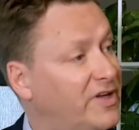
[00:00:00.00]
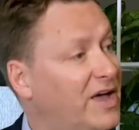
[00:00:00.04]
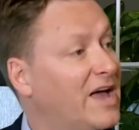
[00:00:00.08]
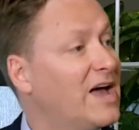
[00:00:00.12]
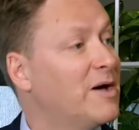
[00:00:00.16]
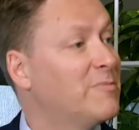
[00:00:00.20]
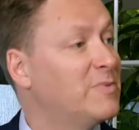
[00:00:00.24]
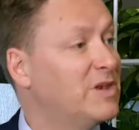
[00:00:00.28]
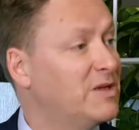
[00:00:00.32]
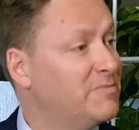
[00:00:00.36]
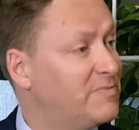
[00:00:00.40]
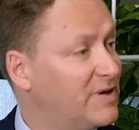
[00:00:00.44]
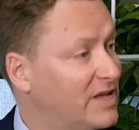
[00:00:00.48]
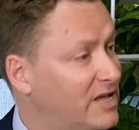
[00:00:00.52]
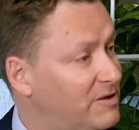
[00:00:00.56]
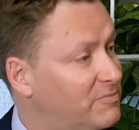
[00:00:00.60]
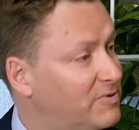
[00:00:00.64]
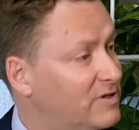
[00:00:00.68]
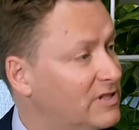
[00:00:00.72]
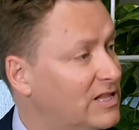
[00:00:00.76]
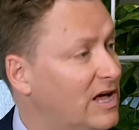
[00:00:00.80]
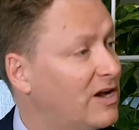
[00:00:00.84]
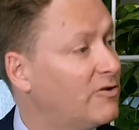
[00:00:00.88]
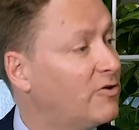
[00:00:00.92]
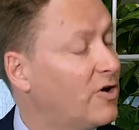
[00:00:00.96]
you how many
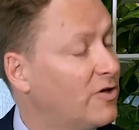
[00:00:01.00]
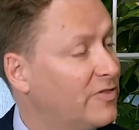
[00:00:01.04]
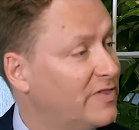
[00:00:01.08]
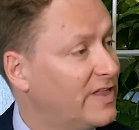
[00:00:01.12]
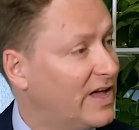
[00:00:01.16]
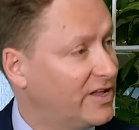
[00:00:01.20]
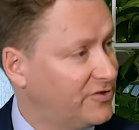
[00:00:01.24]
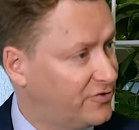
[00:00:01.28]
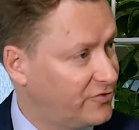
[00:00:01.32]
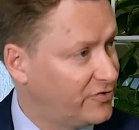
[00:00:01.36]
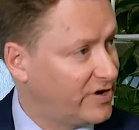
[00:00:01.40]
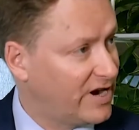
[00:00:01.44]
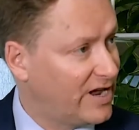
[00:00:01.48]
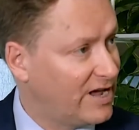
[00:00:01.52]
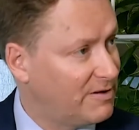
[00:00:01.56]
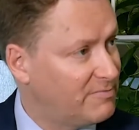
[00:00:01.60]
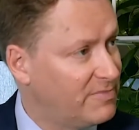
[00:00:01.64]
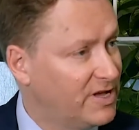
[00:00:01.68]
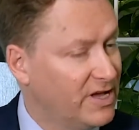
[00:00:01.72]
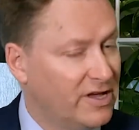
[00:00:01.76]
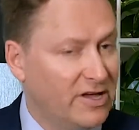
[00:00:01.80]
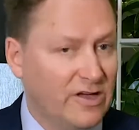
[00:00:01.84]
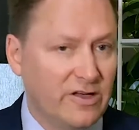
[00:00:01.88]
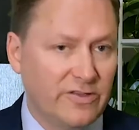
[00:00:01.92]
people are on that tram.